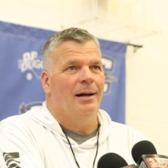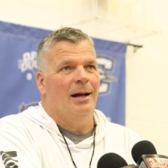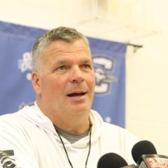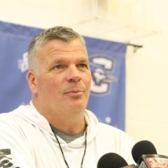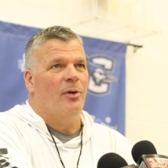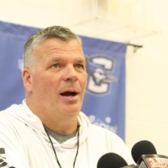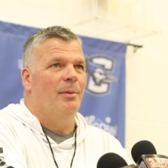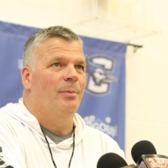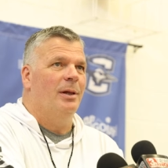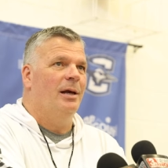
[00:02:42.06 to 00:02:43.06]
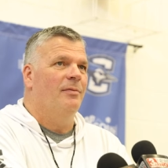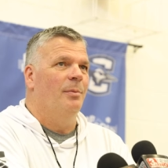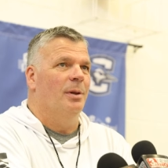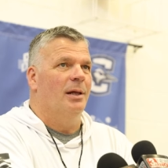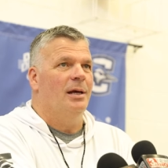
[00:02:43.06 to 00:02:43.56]
I'm probably of the
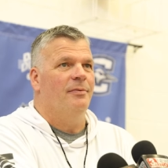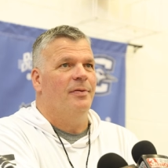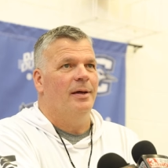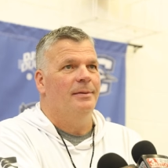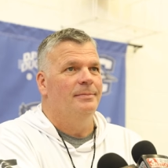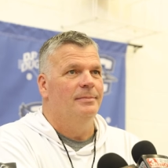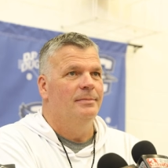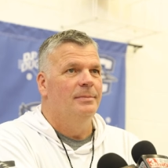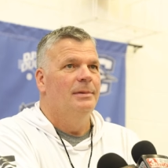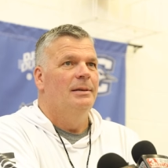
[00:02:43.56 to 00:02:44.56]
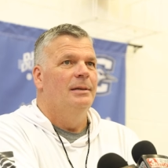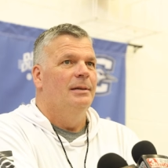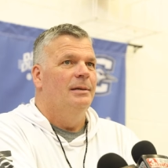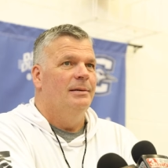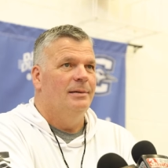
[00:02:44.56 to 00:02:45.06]
belief that
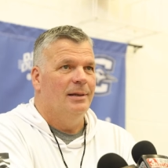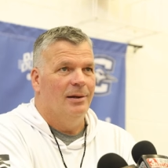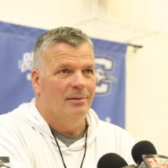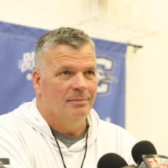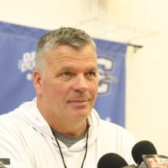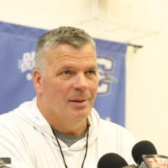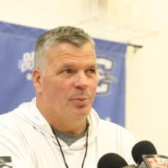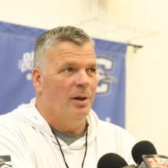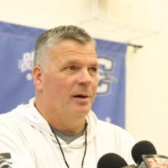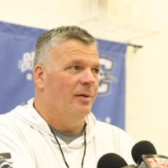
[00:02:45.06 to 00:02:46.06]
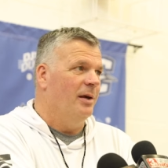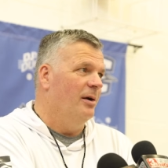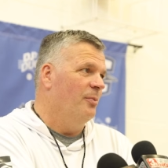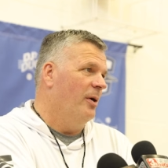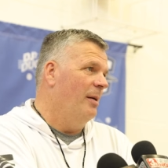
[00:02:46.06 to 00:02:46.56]
the player of the
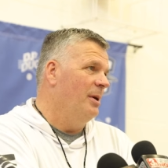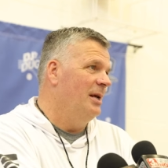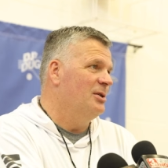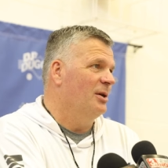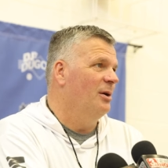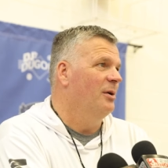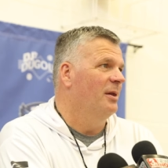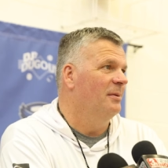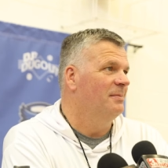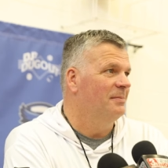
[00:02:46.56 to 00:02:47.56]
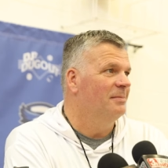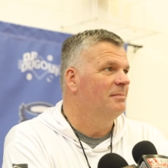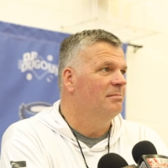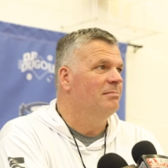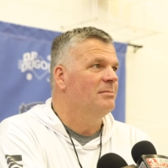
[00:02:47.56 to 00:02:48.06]
year probably needs to go to
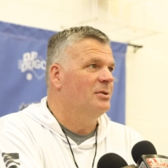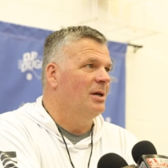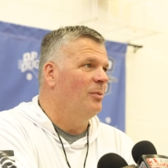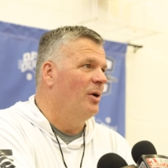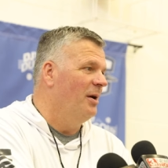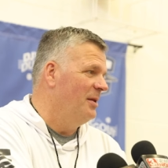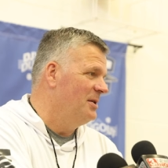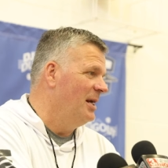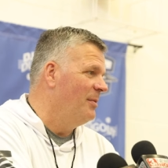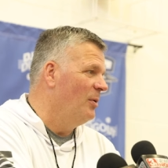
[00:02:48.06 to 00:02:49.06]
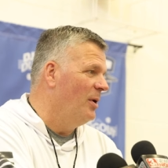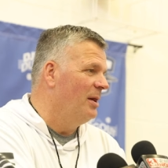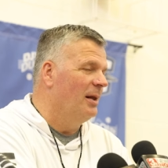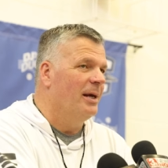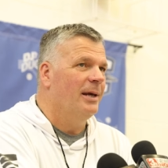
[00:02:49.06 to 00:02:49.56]
someone on the team that
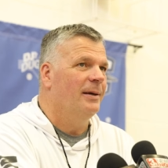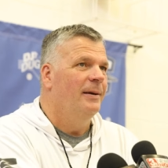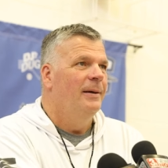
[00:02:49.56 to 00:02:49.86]
won the league.